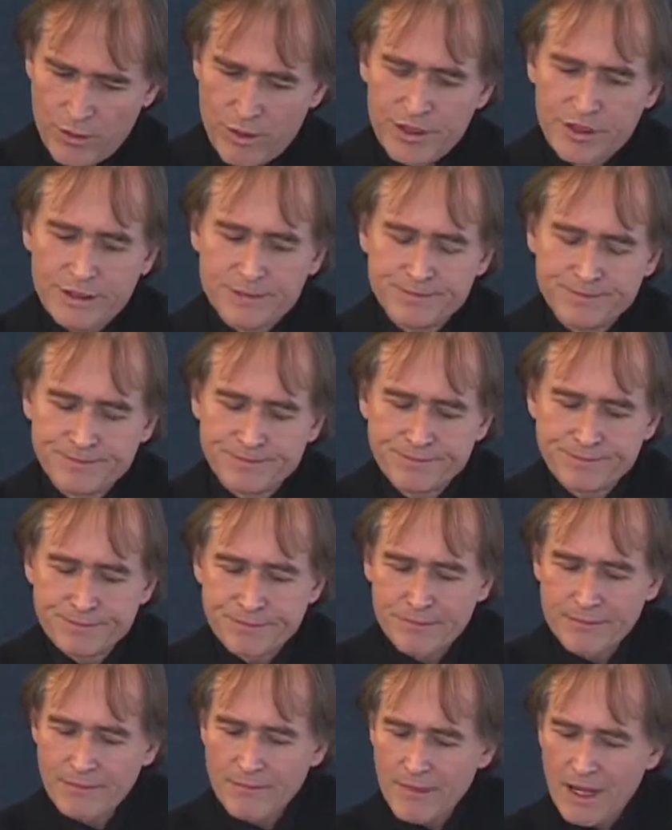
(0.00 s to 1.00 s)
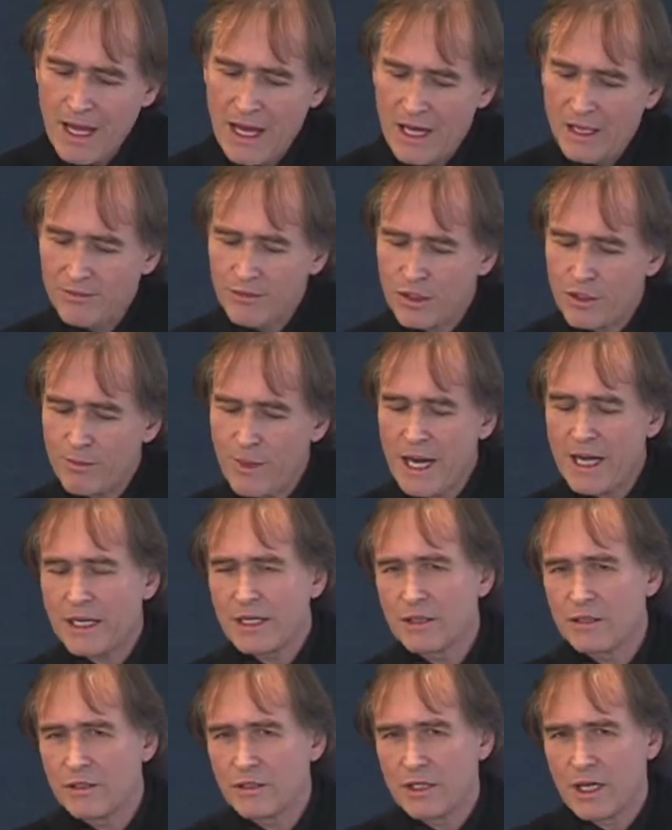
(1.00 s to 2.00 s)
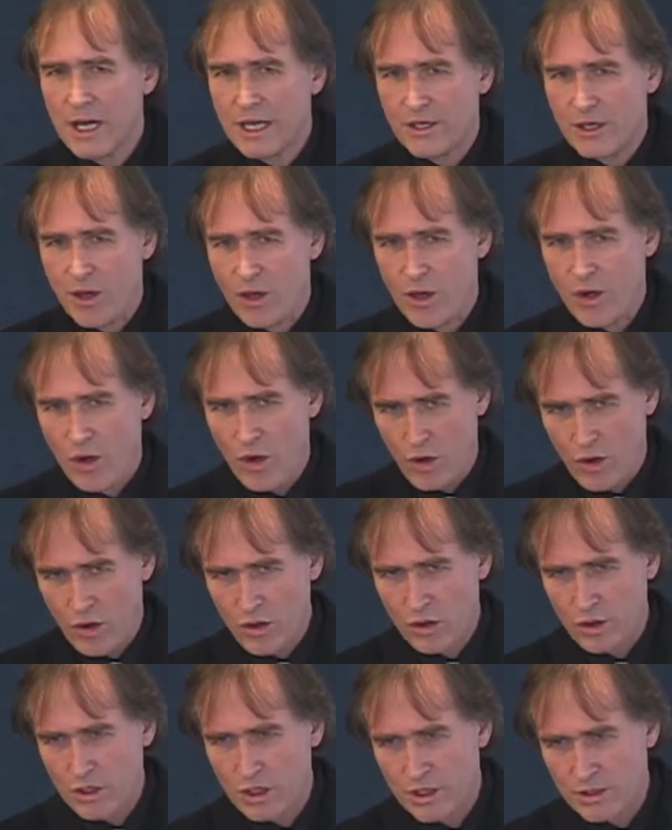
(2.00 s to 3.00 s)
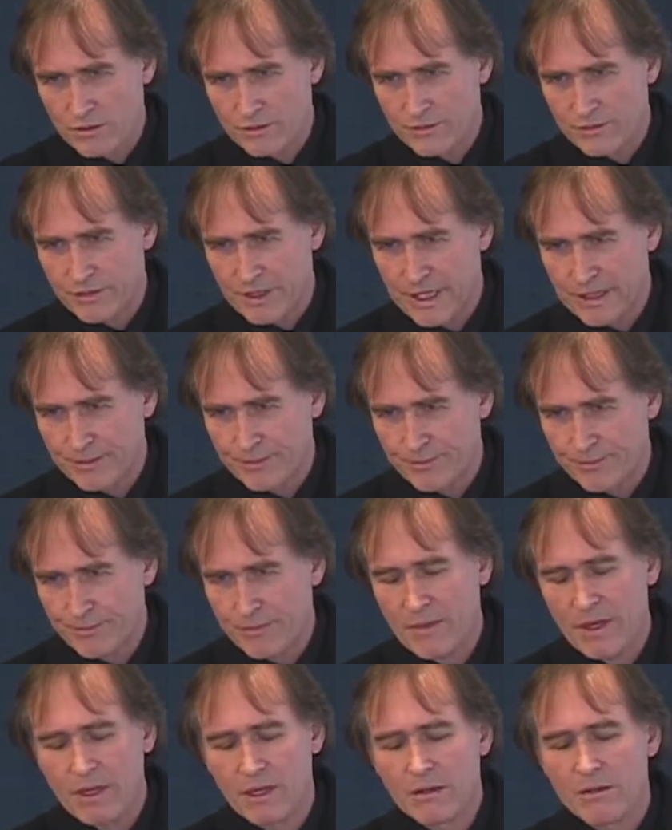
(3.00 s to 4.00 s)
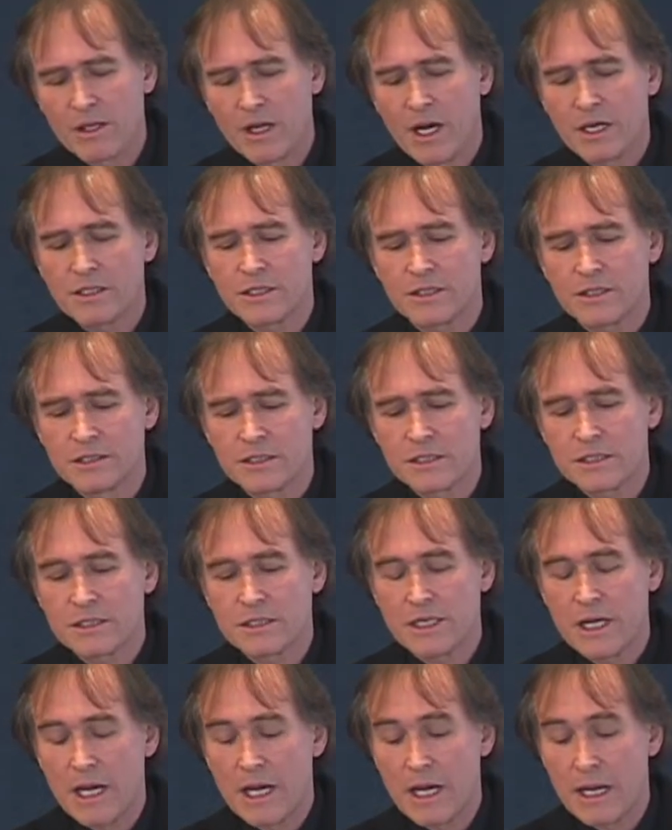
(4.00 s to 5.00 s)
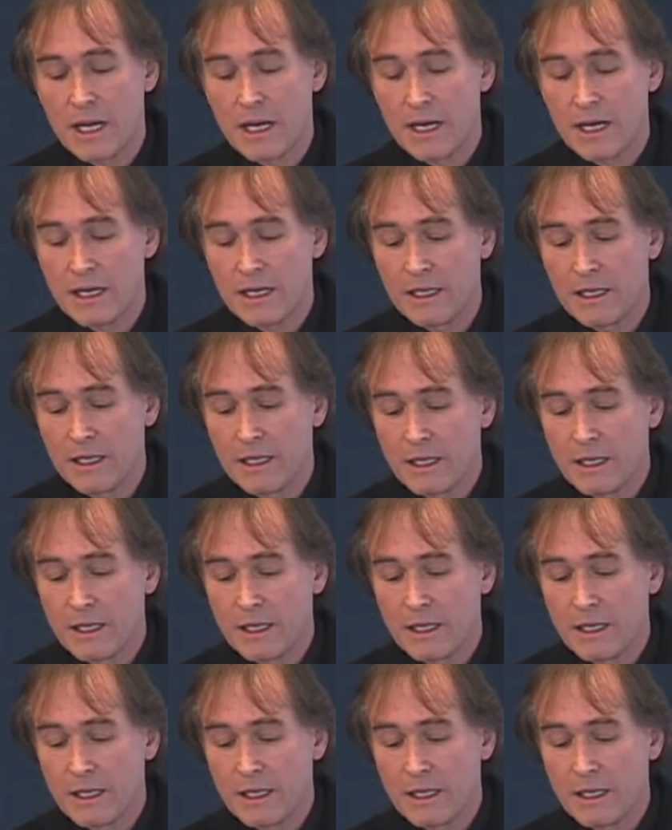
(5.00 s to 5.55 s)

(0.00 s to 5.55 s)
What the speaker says: with, if you go back and look at all of the articles that